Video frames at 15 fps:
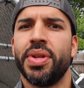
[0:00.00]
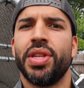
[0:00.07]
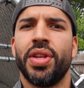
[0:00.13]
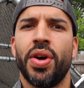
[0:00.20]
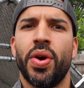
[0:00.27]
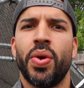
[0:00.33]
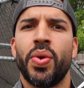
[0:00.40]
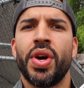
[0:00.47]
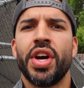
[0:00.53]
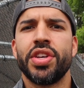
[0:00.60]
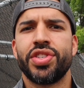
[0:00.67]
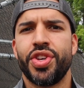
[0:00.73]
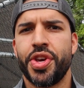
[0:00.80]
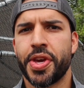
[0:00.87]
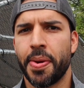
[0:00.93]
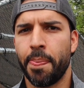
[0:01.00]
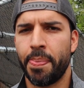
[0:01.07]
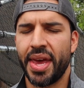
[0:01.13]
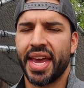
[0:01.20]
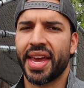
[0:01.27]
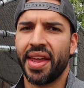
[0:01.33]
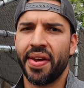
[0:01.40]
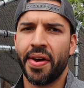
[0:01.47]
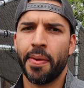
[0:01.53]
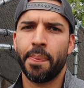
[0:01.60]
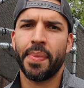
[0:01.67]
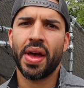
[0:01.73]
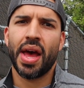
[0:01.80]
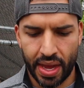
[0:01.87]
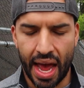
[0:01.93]
below so you can pick it up.
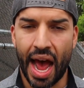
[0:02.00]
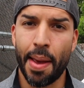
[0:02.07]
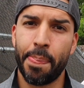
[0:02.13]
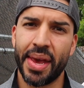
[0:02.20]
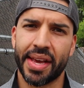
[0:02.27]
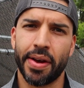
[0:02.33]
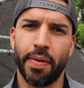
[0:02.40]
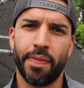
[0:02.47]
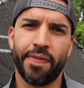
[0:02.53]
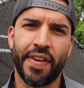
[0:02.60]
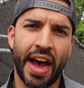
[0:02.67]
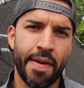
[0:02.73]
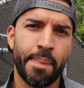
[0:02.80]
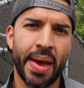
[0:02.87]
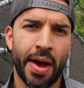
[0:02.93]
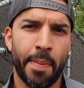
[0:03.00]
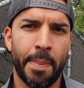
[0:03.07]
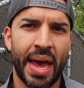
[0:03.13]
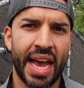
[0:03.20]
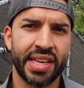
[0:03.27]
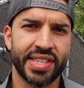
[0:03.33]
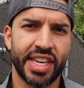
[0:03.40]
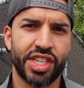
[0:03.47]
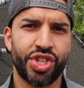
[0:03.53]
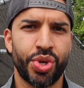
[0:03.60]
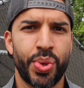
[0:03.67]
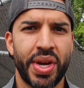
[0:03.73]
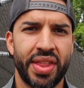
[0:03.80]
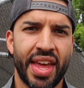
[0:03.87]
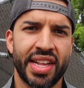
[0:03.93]
I pick up 5-pound bags at
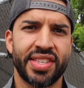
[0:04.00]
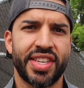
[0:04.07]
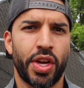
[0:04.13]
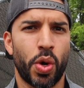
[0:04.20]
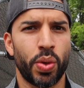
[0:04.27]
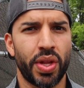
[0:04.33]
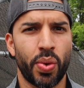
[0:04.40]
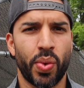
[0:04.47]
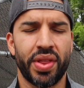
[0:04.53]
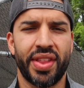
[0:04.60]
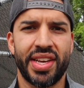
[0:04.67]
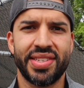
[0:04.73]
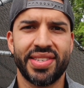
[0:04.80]
Chewy. That's the only one they